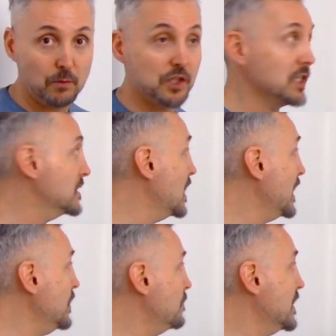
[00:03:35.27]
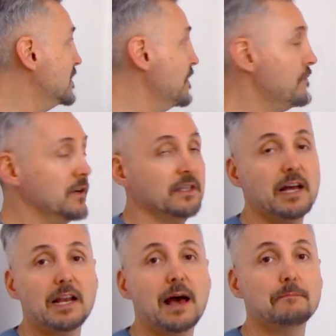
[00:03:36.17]
which is a little bit different
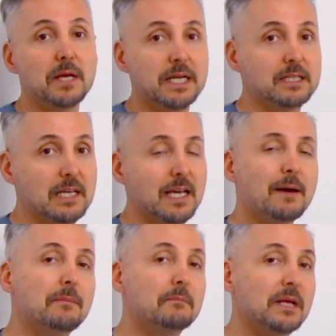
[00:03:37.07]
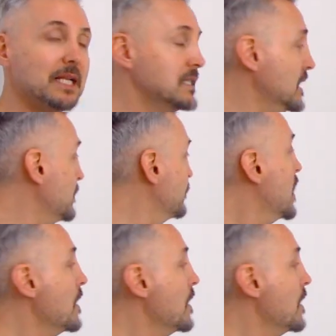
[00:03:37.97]
than ability. Capability.